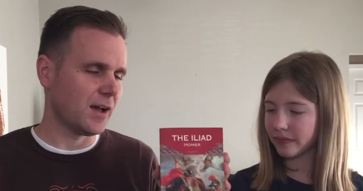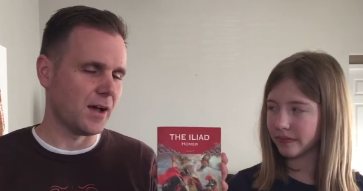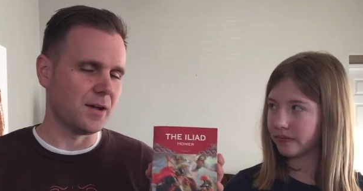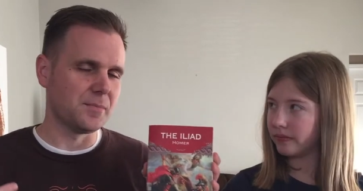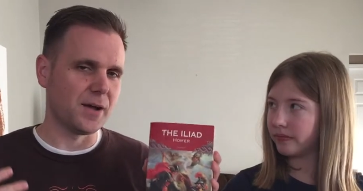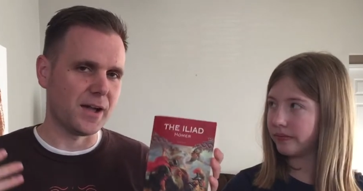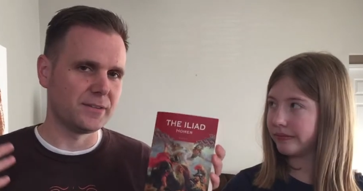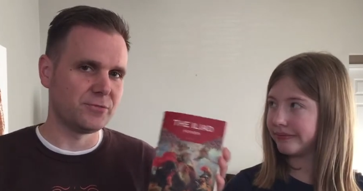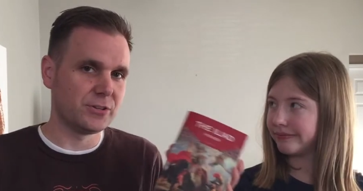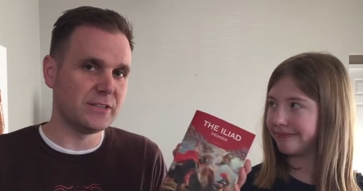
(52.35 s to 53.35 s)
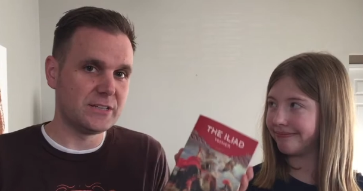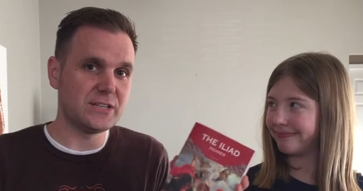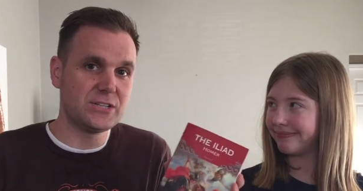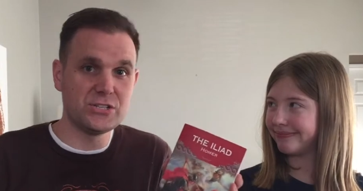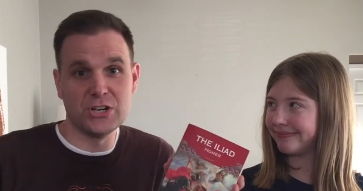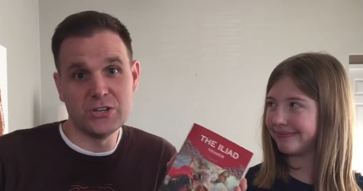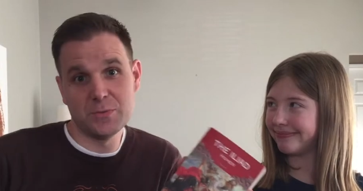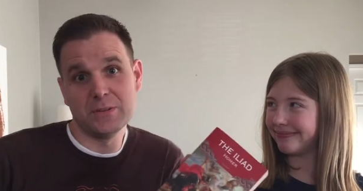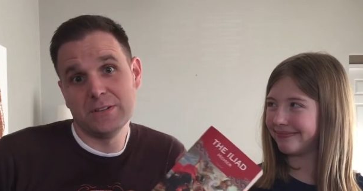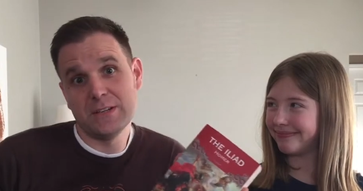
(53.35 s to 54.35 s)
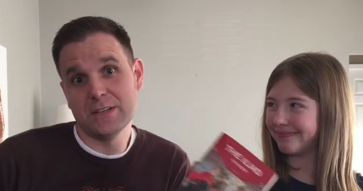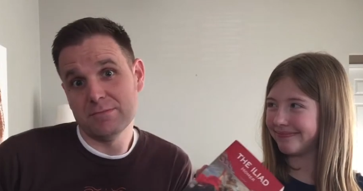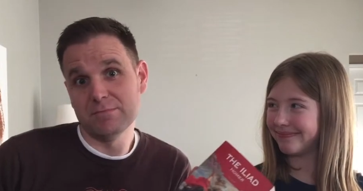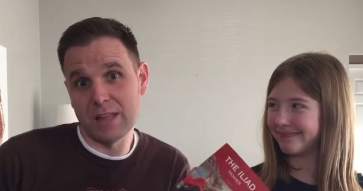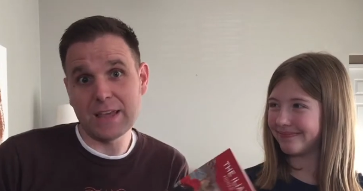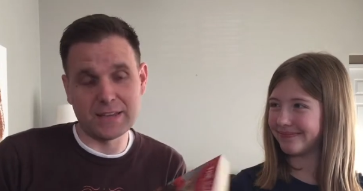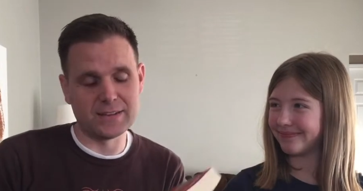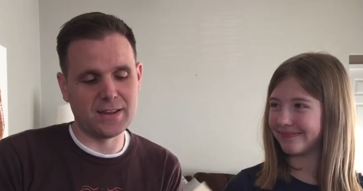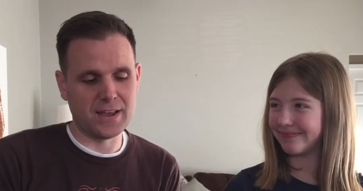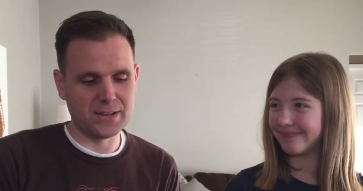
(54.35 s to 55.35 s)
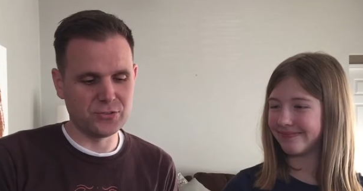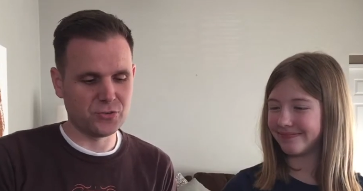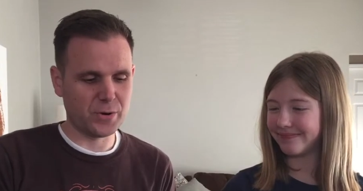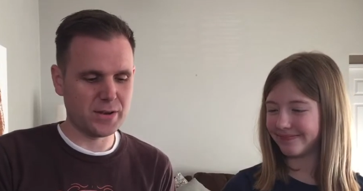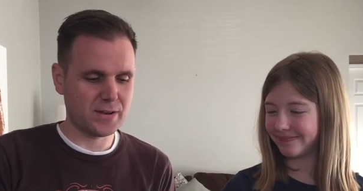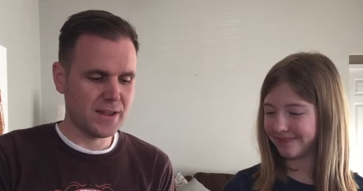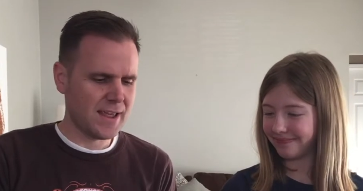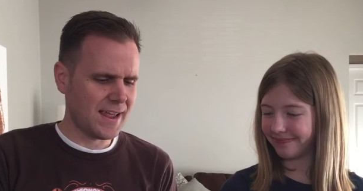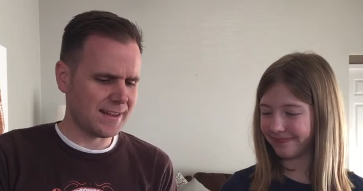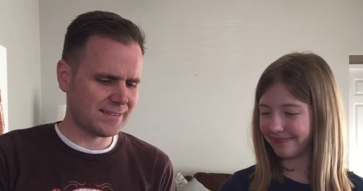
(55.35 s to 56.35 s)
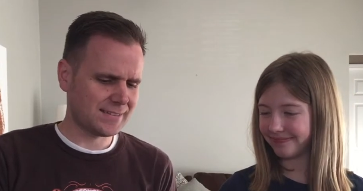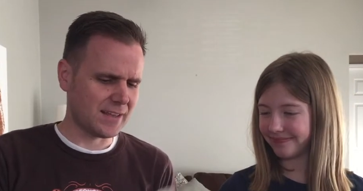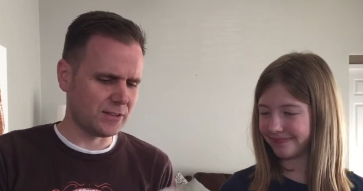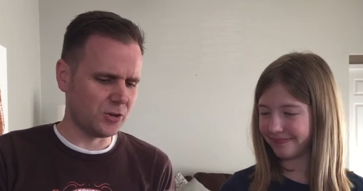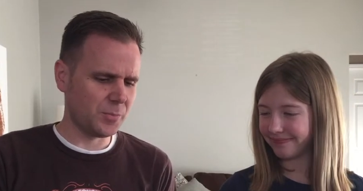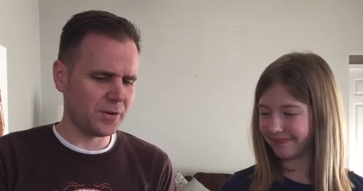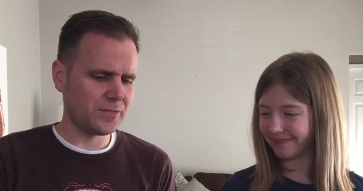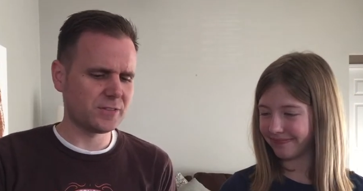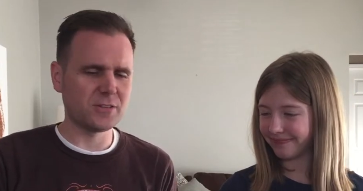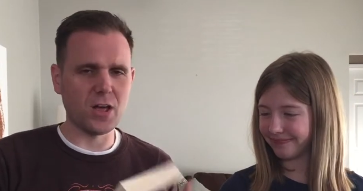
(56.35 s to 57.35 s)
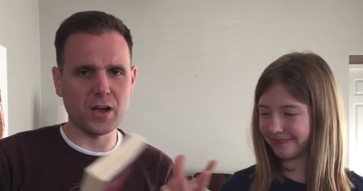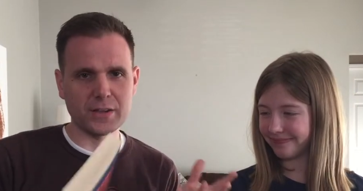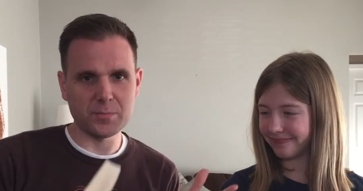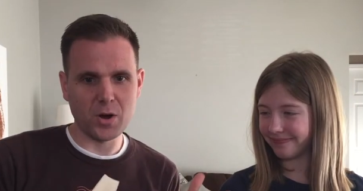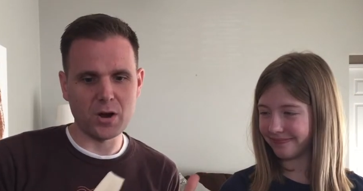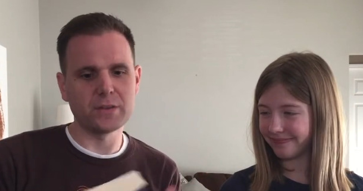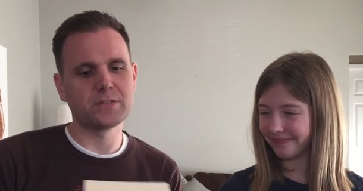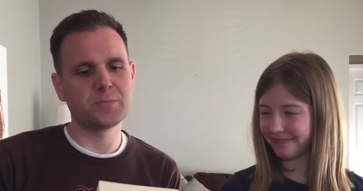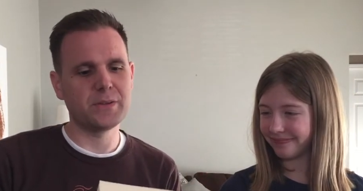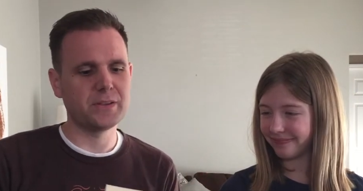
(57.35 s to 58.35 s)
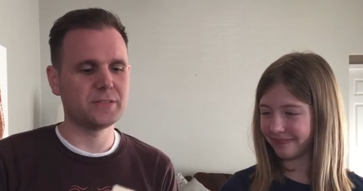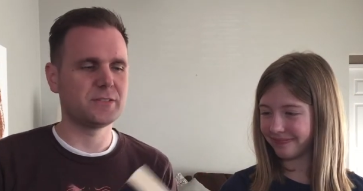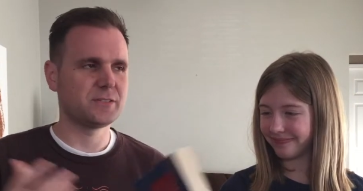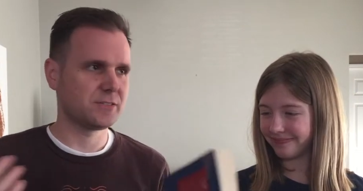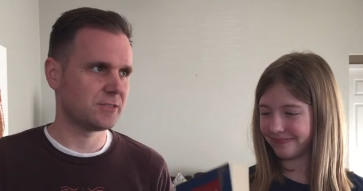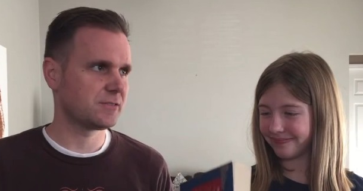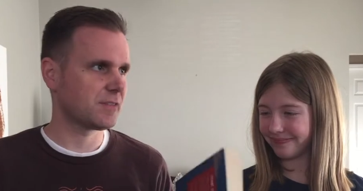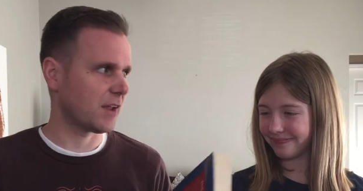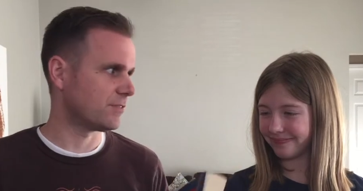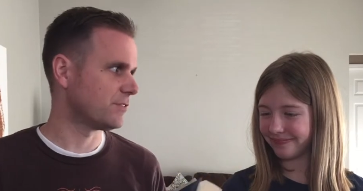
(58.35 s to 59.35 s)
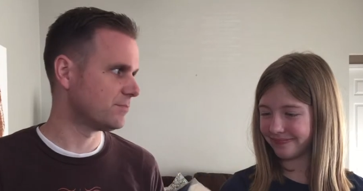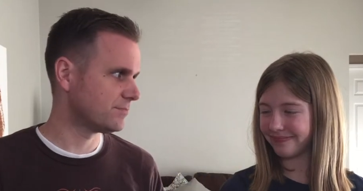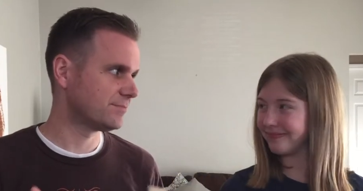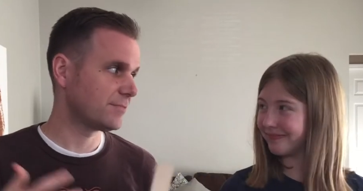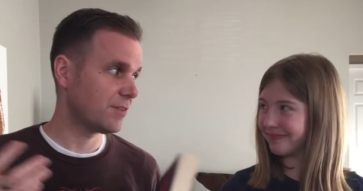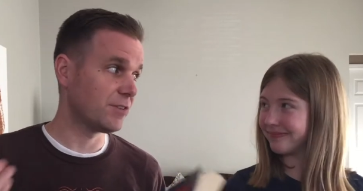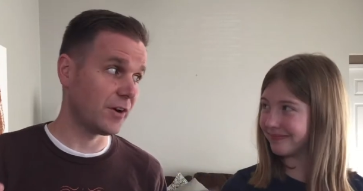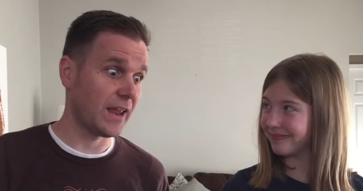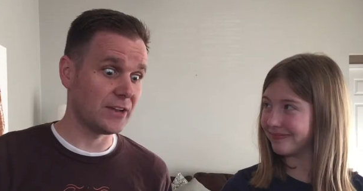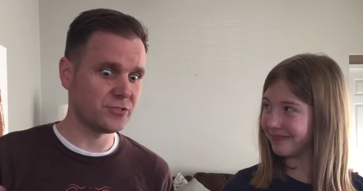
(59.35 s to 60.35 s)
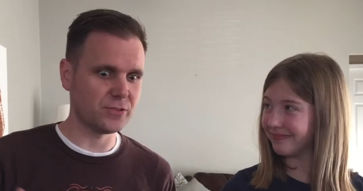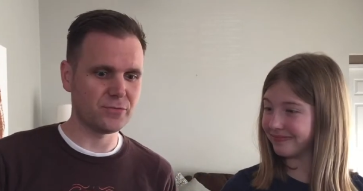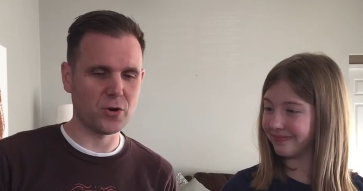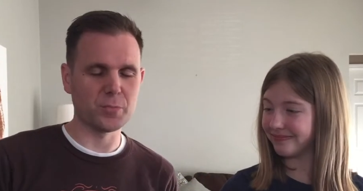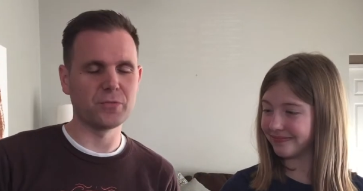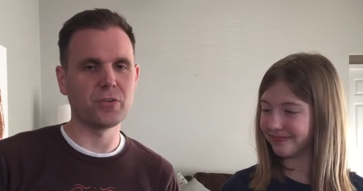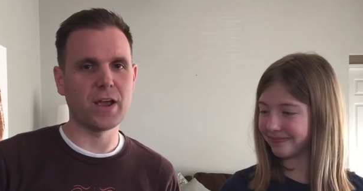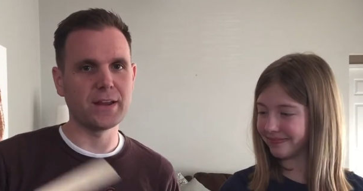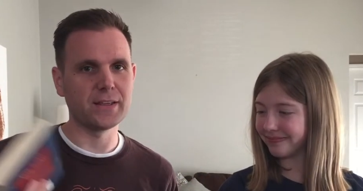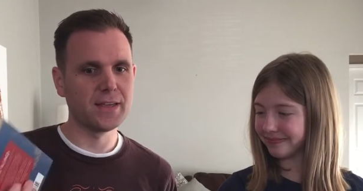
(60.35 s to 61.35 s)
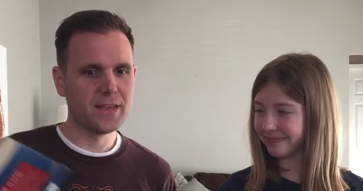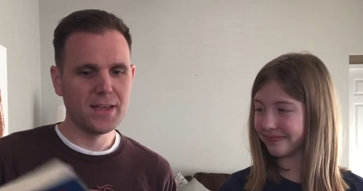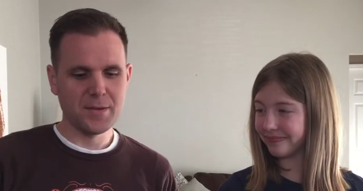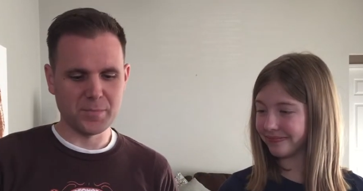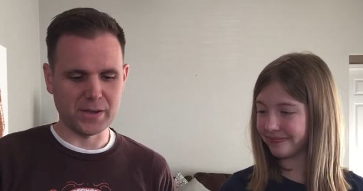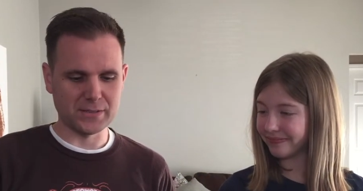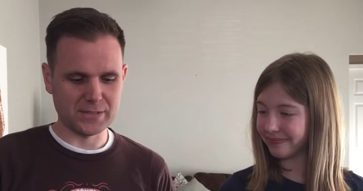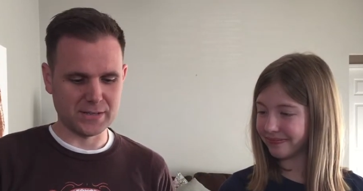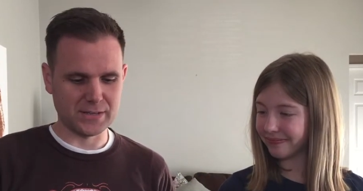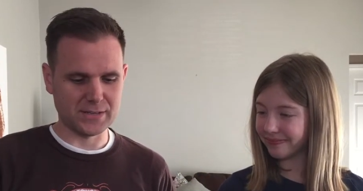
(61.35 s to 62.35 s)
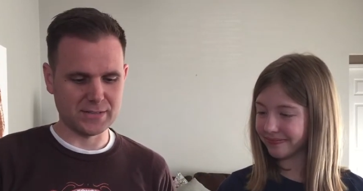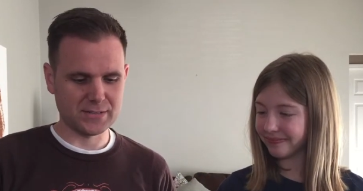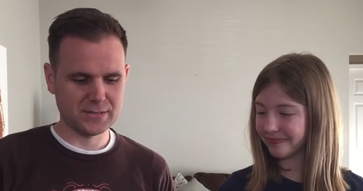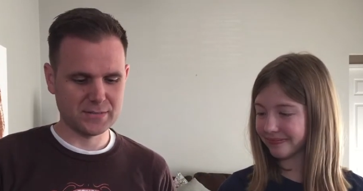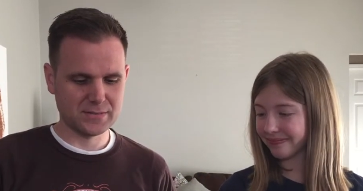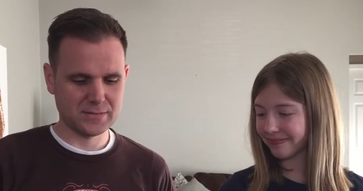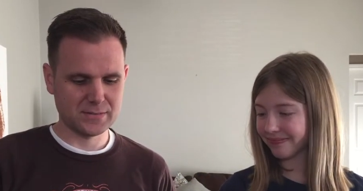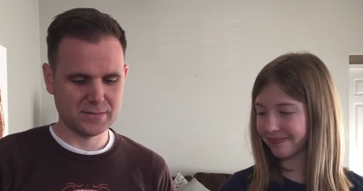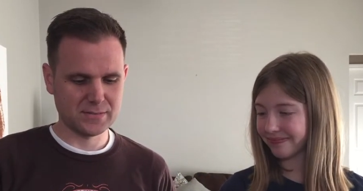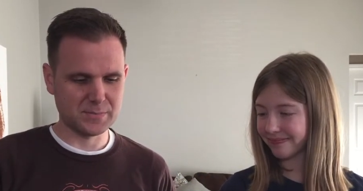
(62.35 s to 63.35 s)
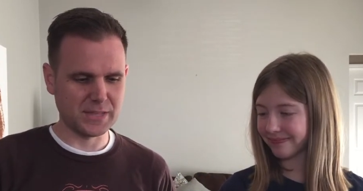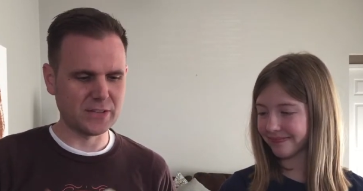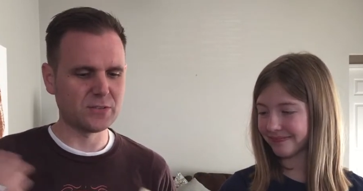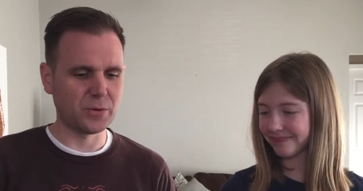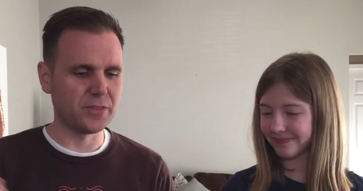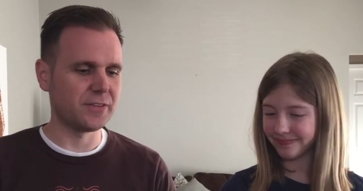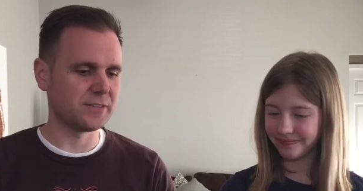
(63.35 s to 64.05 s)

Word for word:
Speaker 1: um, I really did genuinely like it. I enjoyed it. It's a little bit of a slog in parts because it's just kind of a very ancient form of writing, but uh, but that's one of the